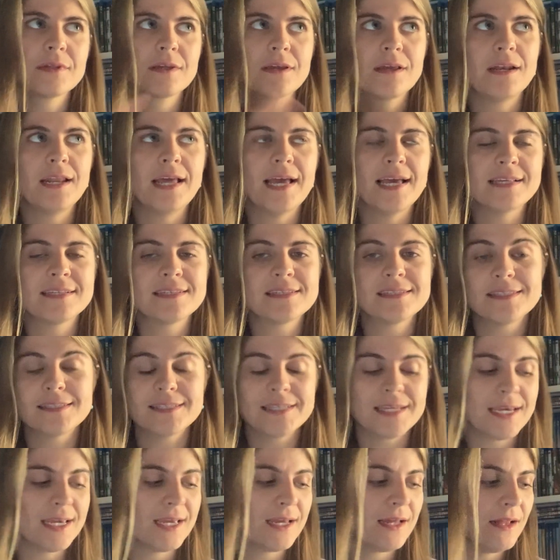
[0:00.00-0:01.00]
last
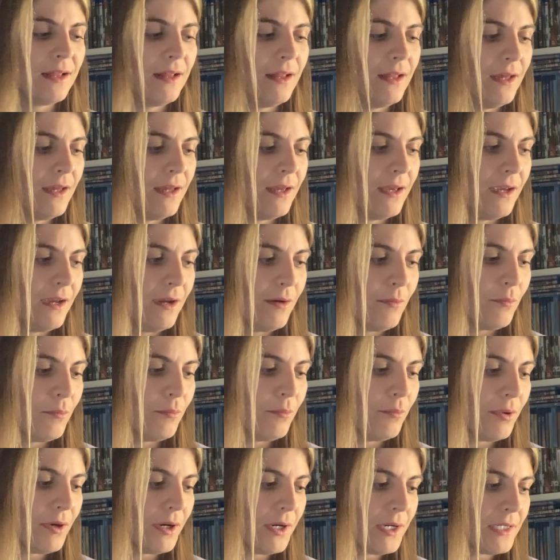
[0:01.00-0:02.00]
sale,
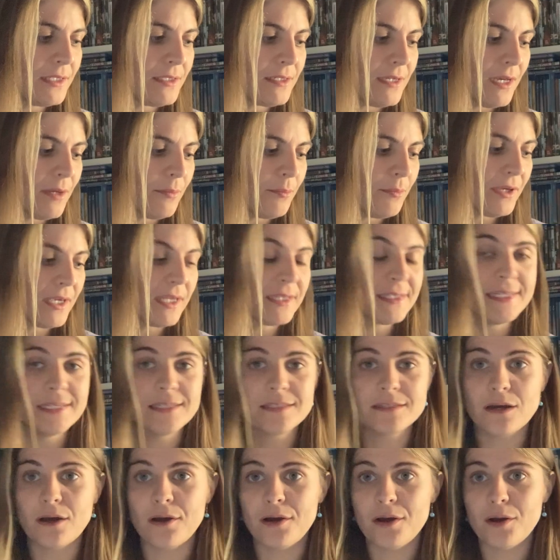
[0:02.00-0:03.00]
but I picked it
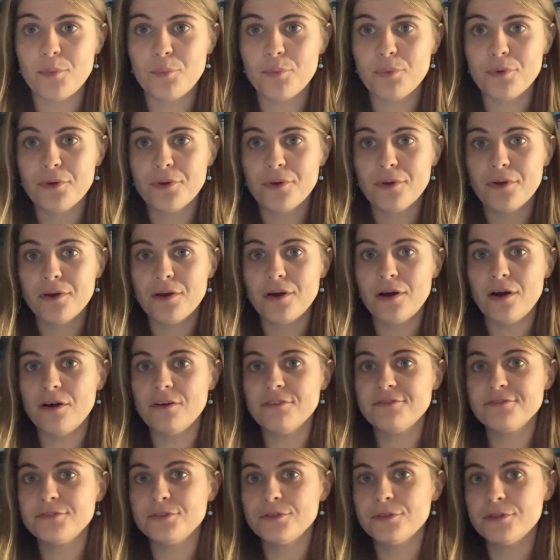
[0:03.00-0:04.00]
up
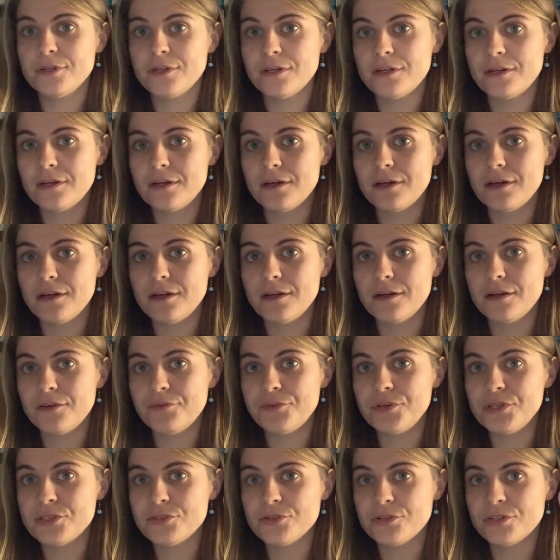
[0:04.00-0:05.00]
after
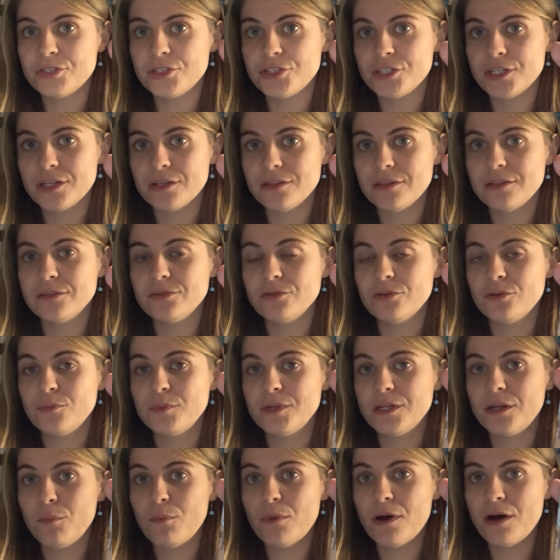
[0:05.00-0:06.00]
researching a little
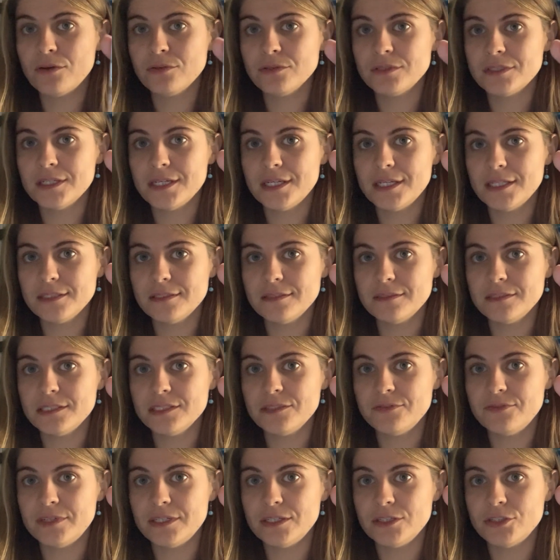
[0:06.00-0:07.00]
bit about it,
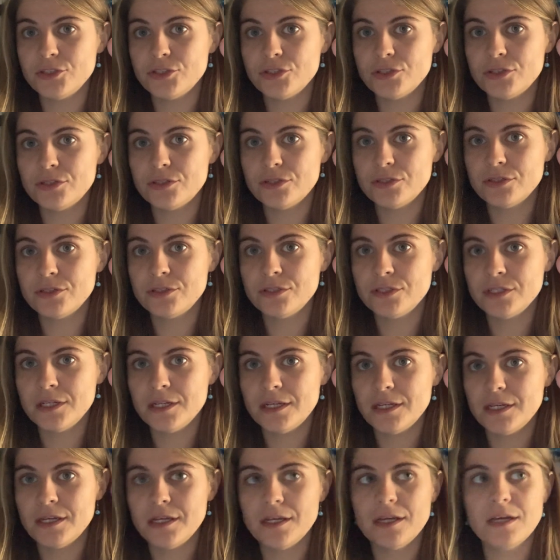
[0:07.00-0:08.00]
Adventures
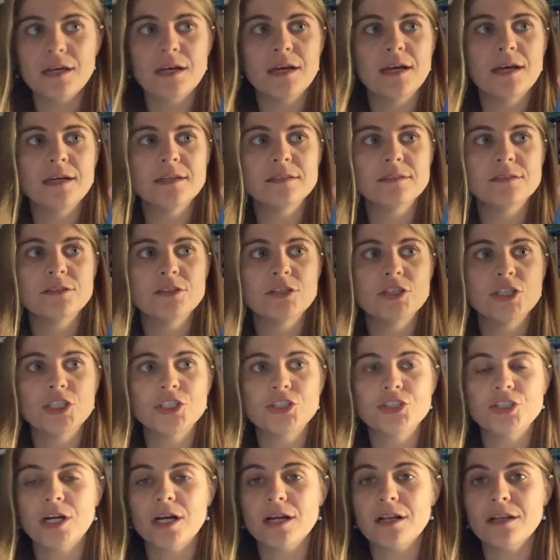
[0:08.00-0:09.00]
at the
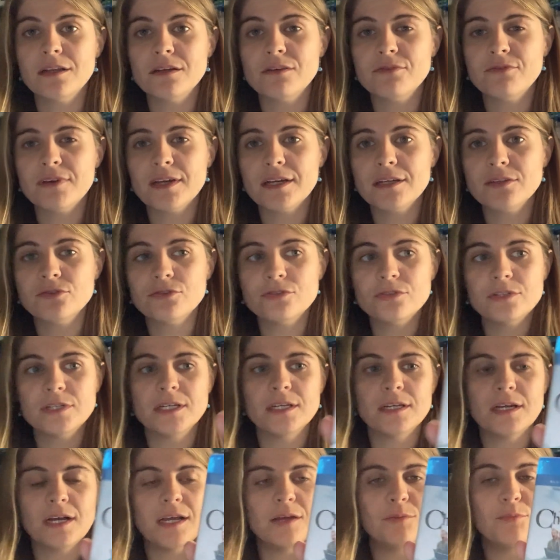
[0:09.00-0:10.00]
Chocolate
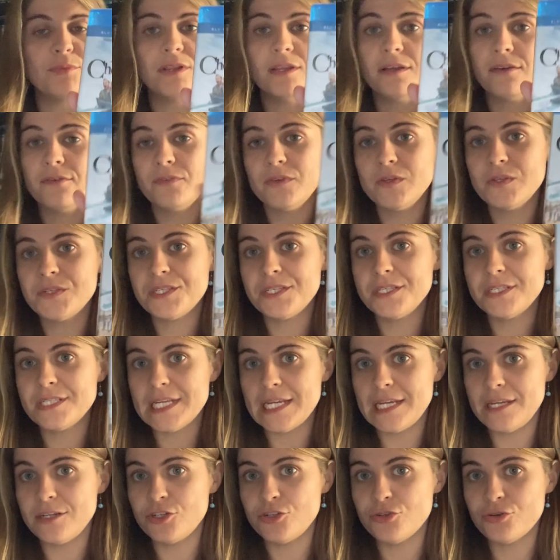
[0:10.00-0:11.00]
Factory. I believe this is
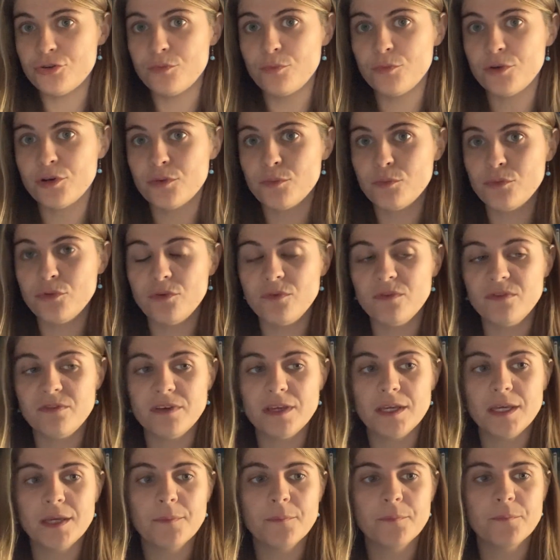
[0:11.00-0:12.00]
a German
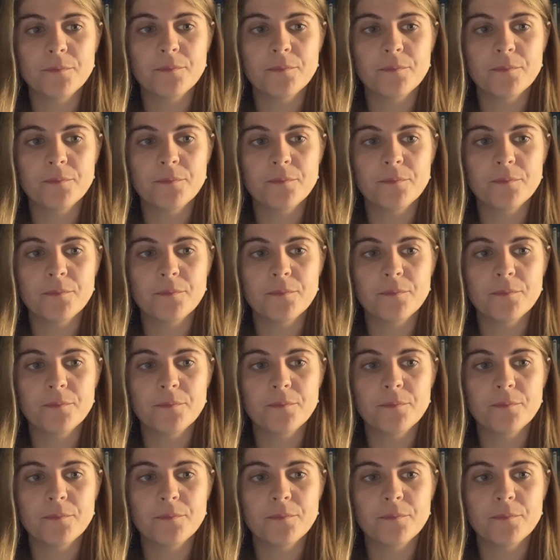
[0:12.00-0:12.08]
movie